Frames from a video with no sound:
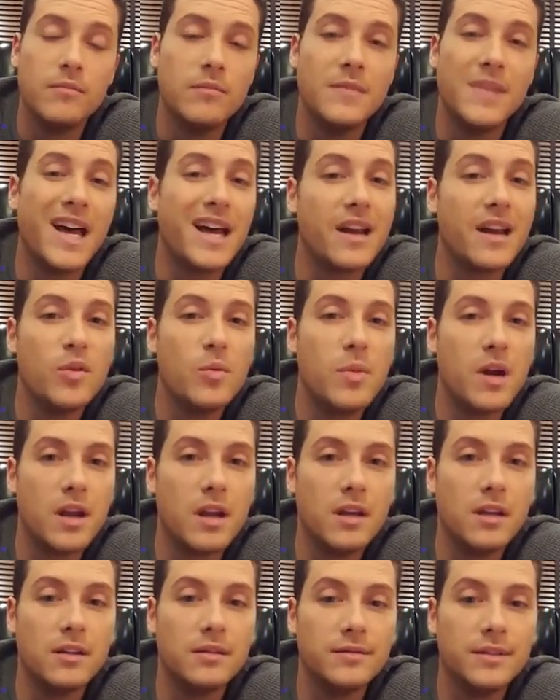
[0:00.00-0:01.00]

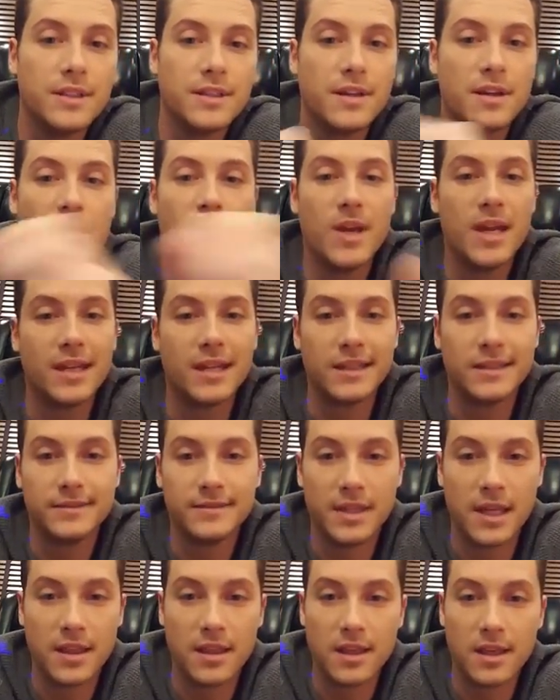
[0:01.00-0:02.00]
everybody is going to make it,
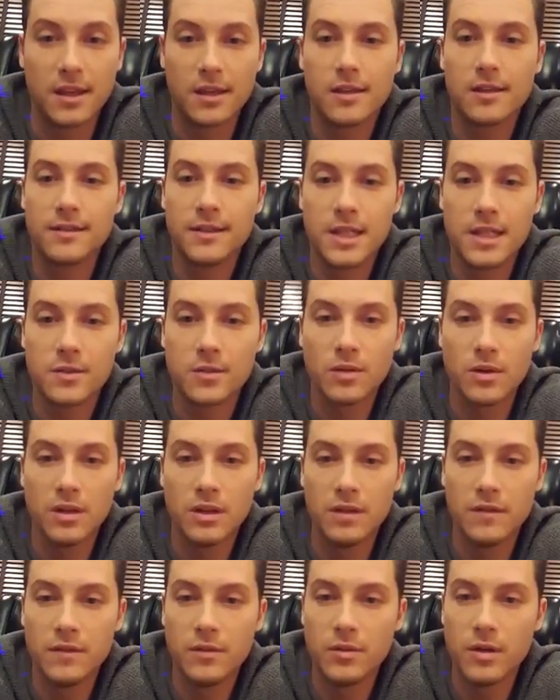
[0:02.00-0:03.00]
I think. That's what I'll
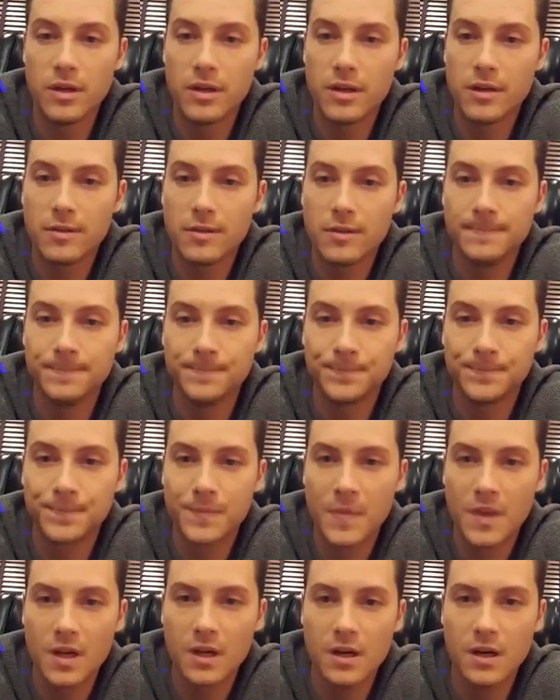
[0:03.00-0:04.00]
leave you with.
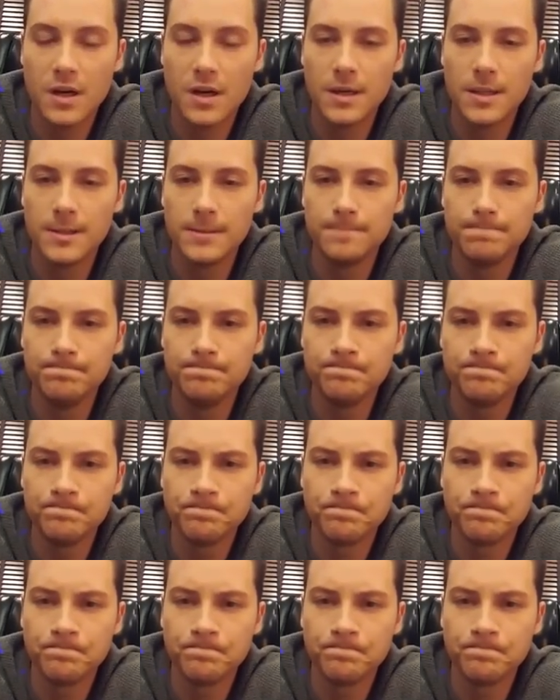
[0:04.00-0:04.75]
Are